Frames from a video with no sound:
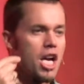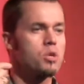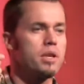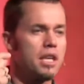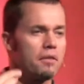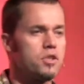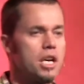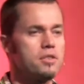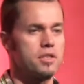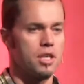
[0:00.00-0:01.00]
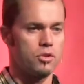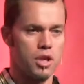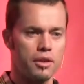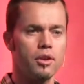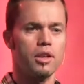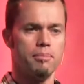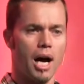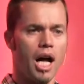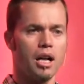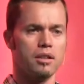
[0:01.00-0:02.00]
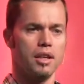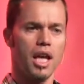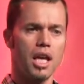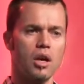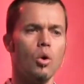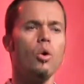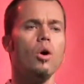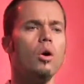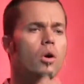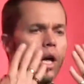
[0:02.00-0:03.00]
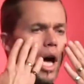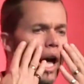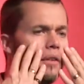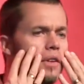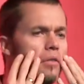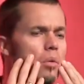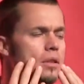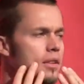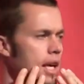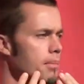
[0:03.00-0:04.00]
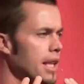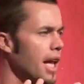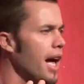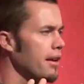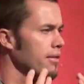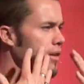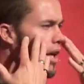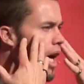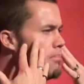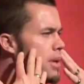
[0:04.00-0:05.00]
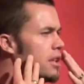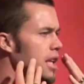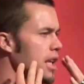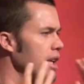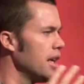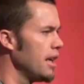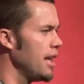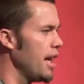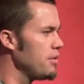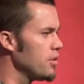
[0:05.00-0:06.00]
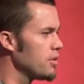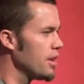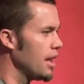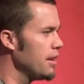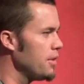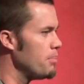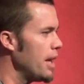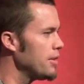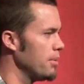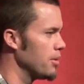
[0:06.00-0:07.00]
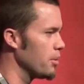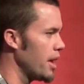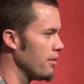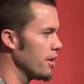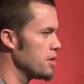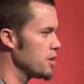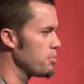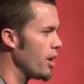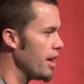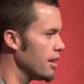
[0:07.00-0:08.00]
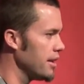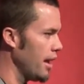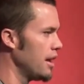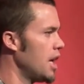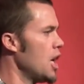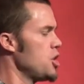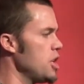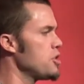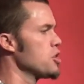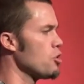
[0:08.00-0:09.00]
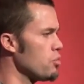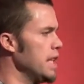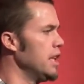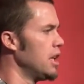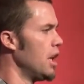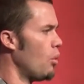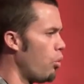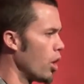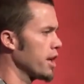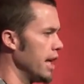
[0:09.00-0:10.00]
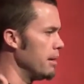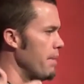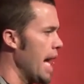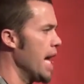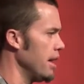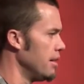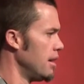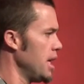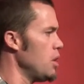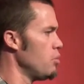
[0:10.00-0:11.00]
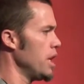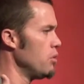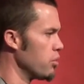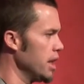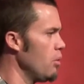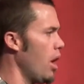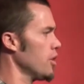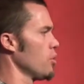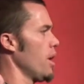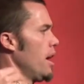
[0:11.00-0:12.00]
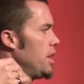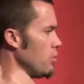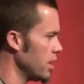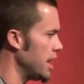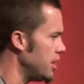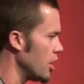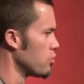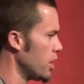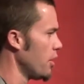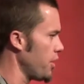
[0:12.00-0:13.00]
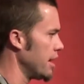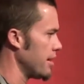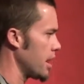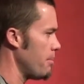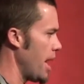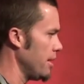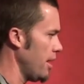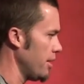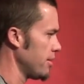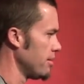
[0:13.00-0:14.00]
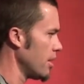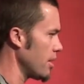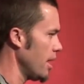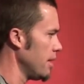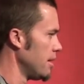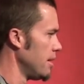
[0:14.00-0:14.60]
Because we think of Jesus, you know, gentle and mild and hey, oh, oh, I have never worked a day in my life. I'm milky and I just, I live in a basement or whatever and just pray all day. Jesus is a real working man. He, he really walks around. He really, he does real things like a man does, okay?